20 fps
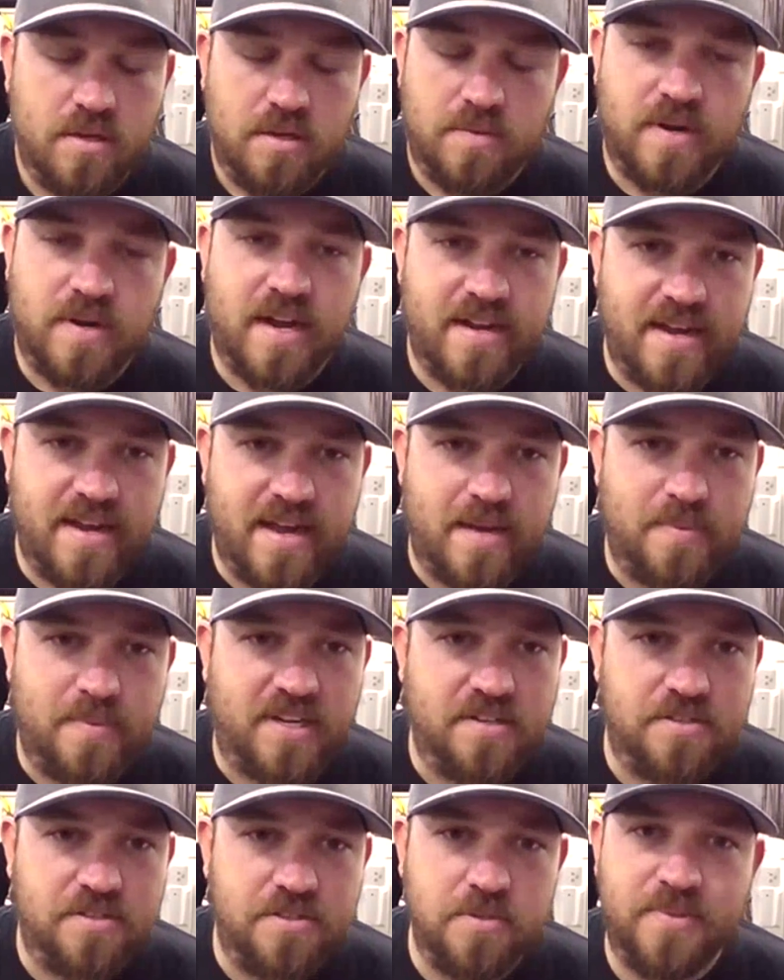Right, yeah,
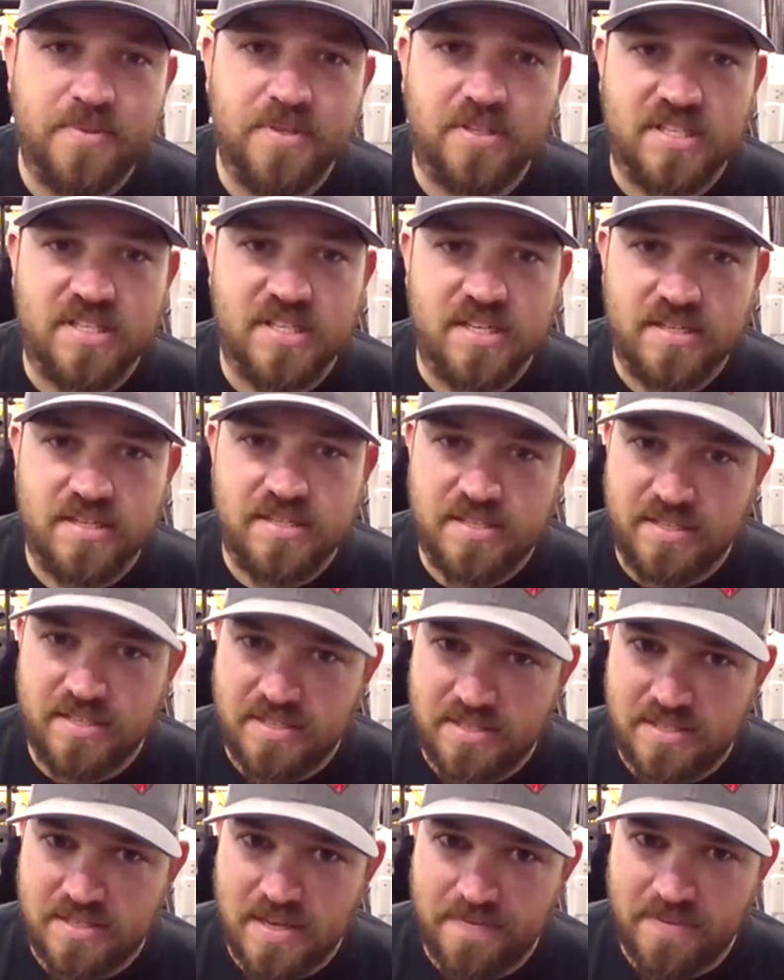because you built a
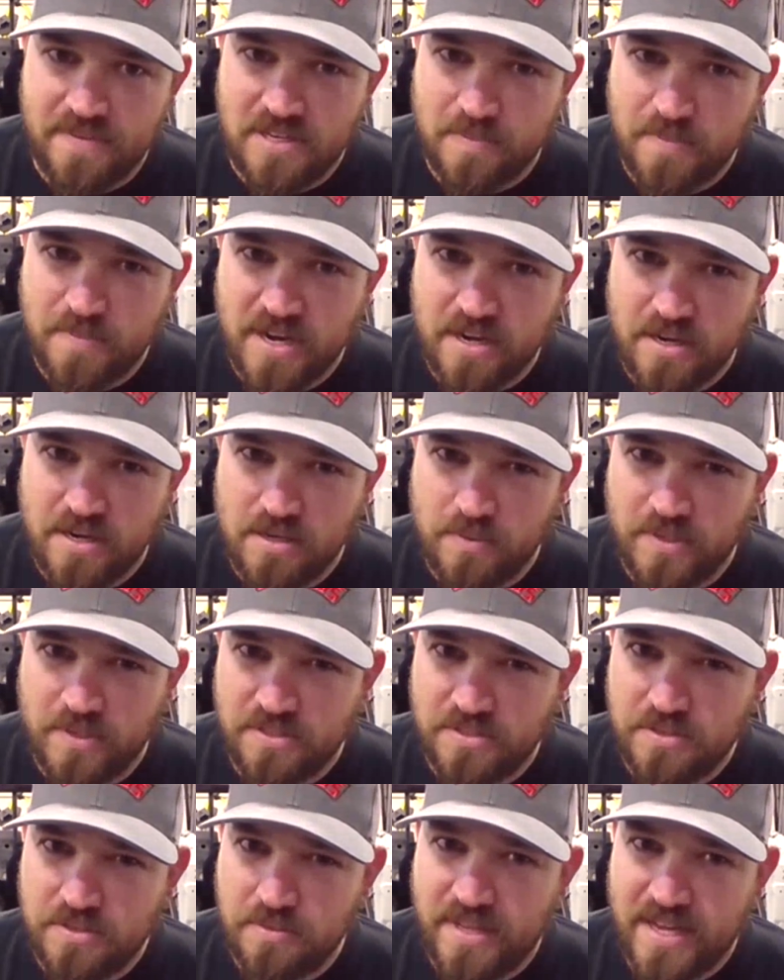67 Camaro
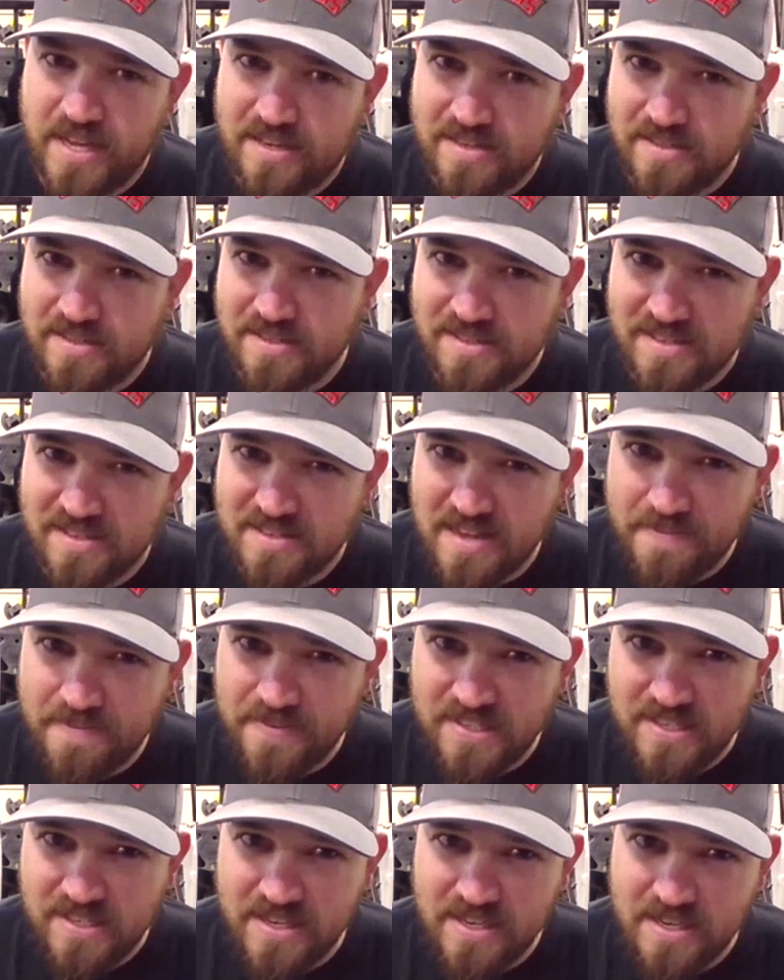in
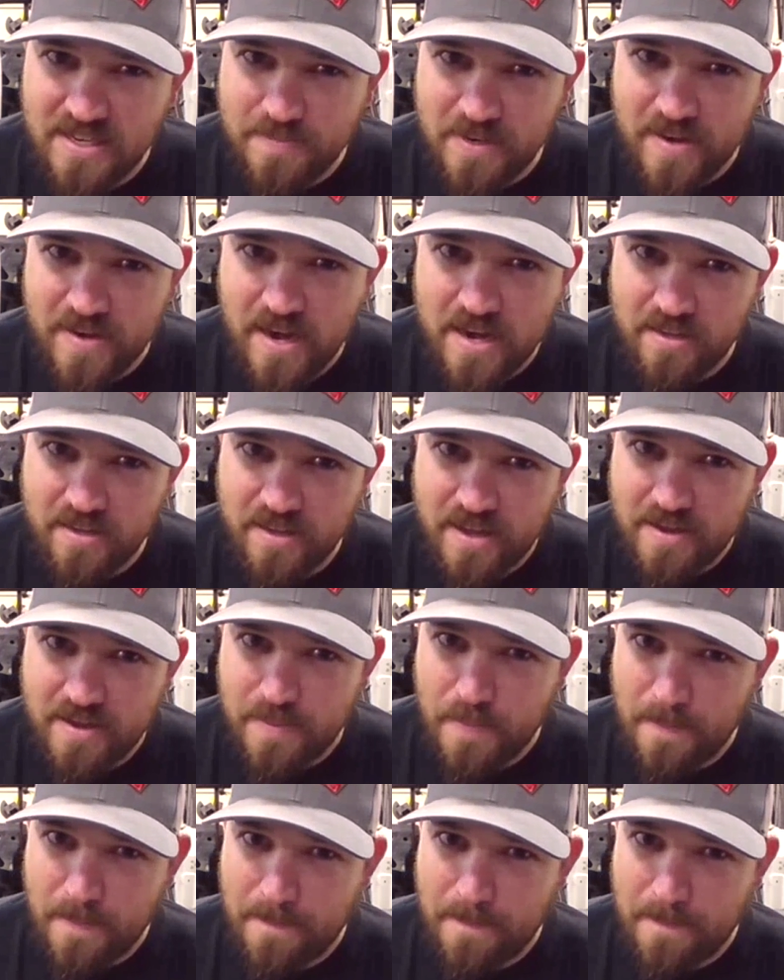2017. Am I right on that?